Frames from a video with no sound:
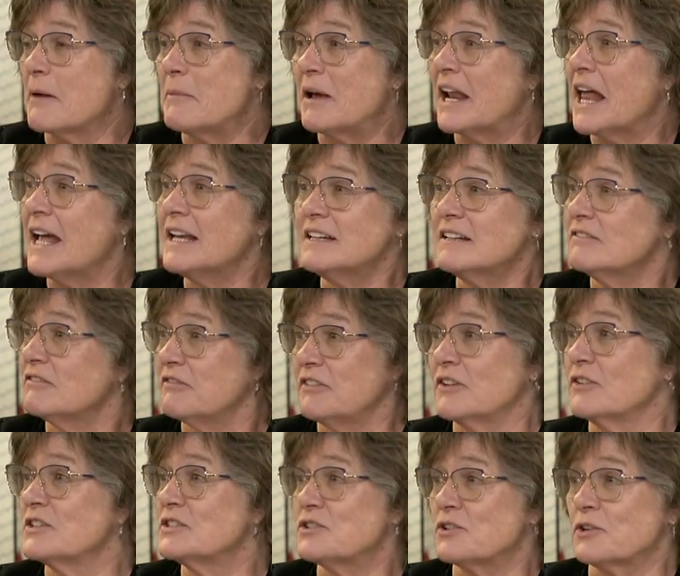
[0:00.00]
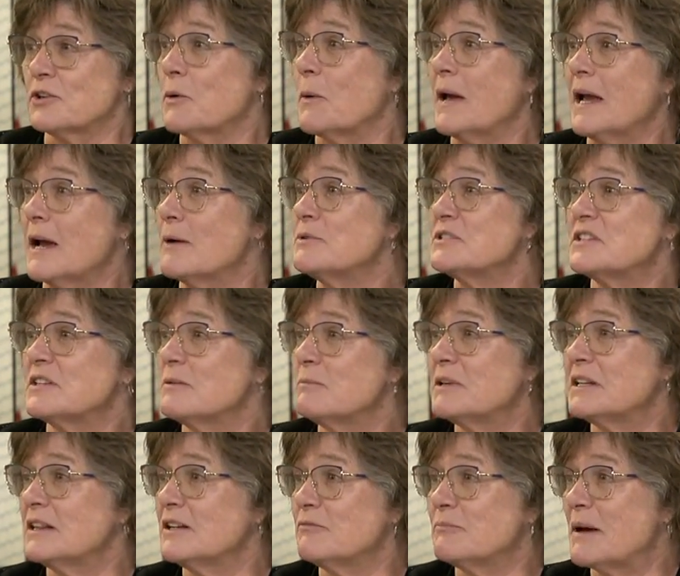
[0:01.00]
mean, I didn't feel this earthquake. I was in the
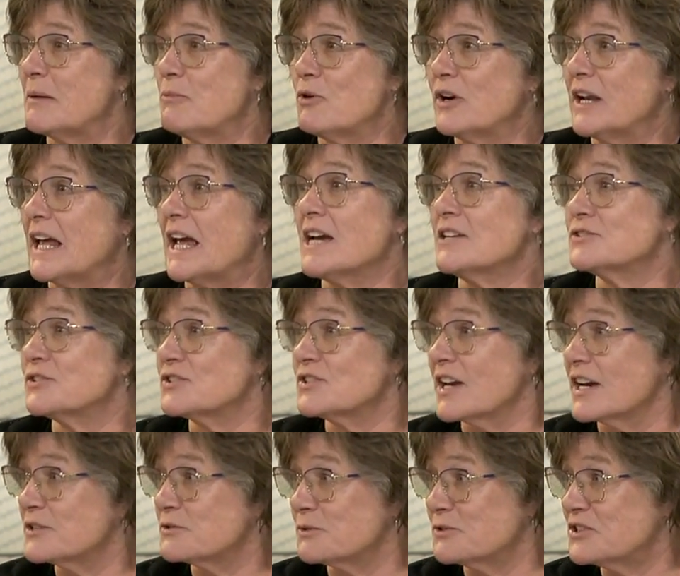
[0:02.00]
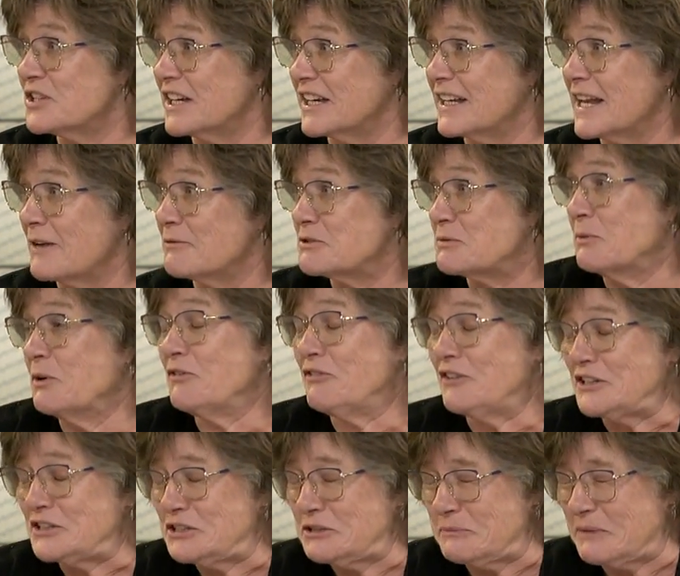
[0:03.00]
middle of my morning exercise routine. I was
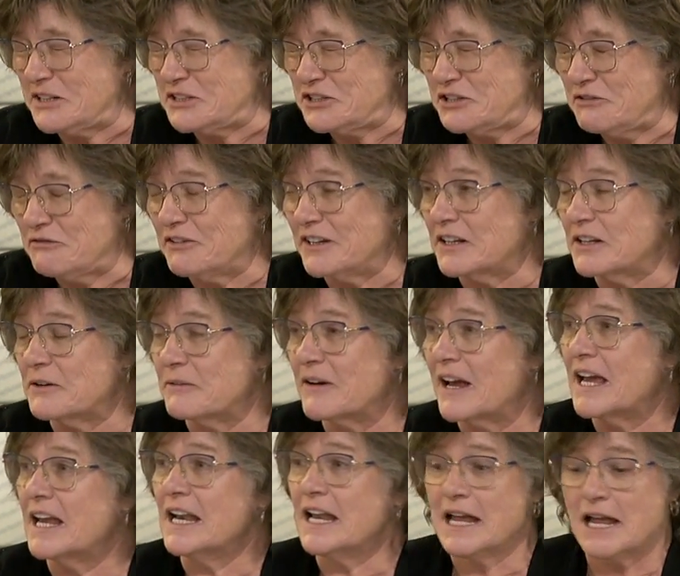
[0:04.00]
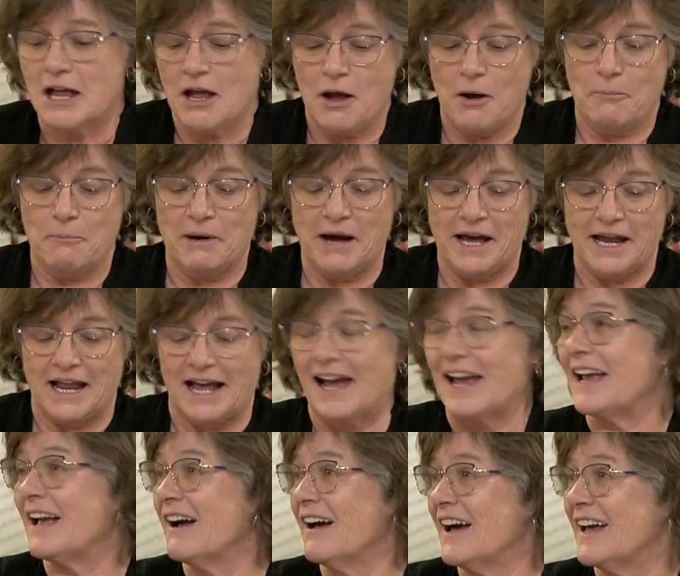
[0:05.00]
moving too much to feel it, right? But
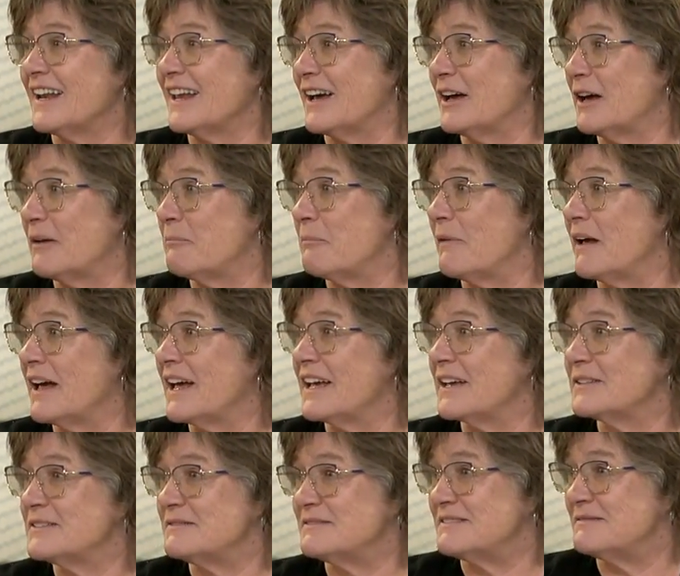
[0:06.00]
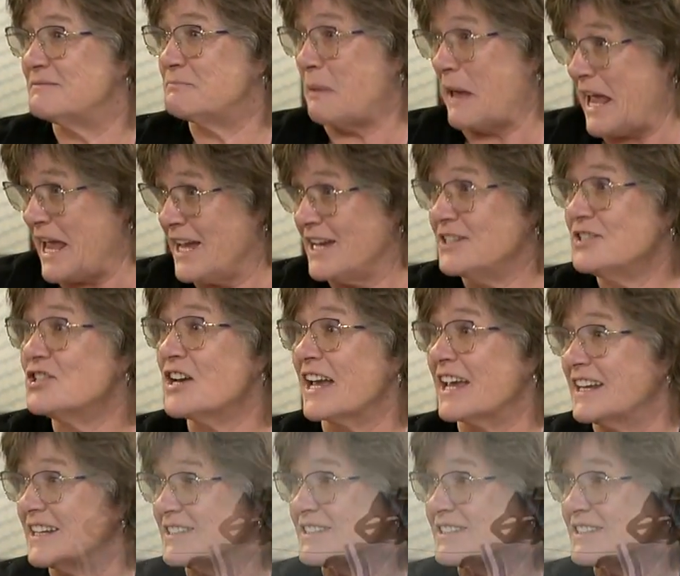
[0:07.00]
I got a, a page, I get a